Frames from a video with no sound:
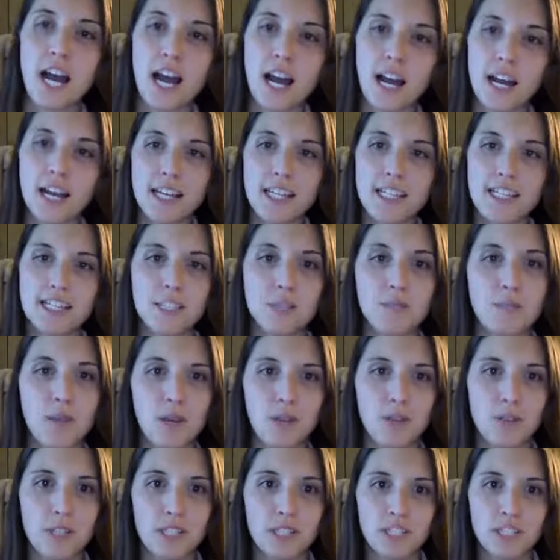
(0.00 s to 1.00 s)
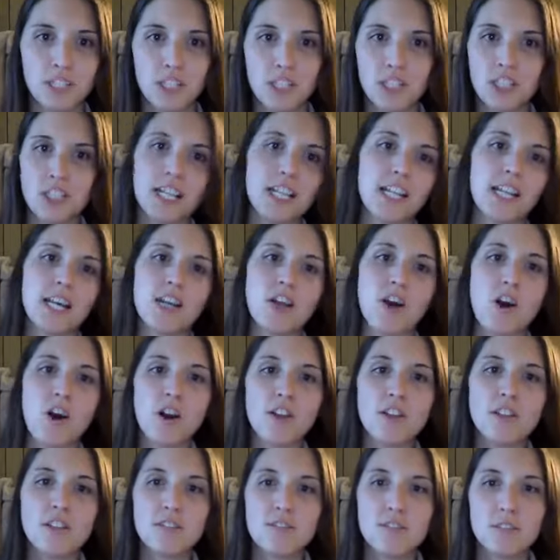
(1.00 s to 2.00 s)
I did my research and had
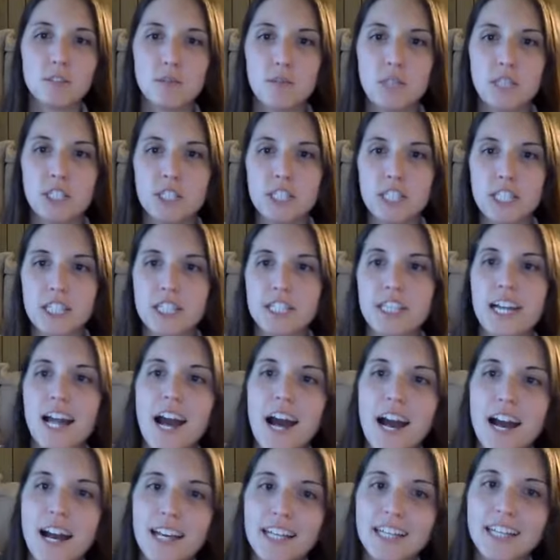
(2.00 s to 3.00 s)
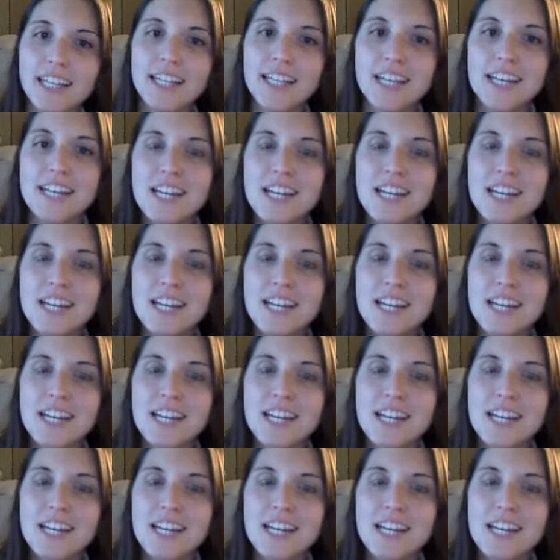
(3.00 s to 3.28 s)
all the information that I